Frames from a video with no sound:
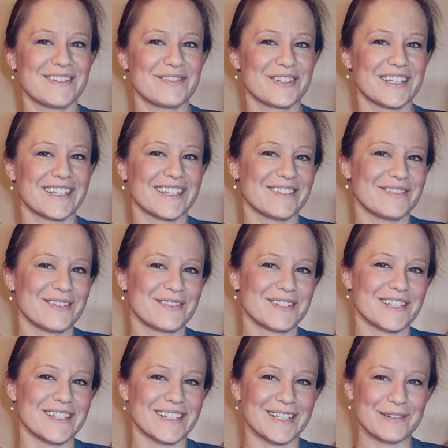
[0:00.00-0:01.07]
I forget. I've never
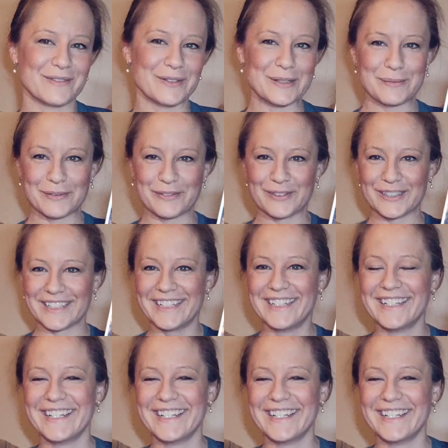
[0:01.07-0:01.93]
done a giveaway before.